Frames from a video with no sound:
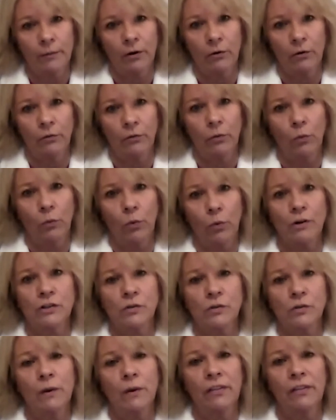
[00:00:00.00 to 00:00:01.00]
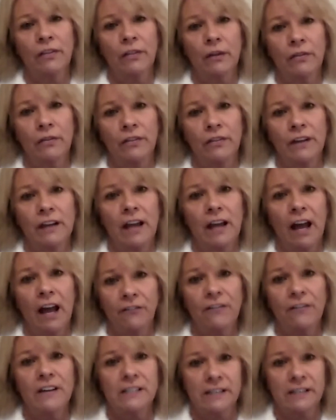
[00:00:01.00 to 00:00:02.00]
hormone works with the
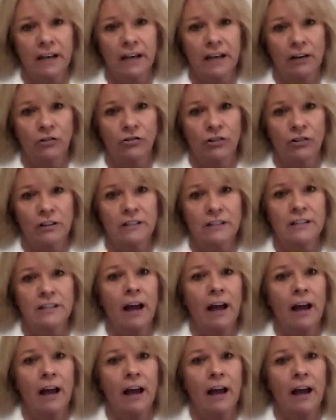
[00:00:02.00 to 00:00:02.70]
FSH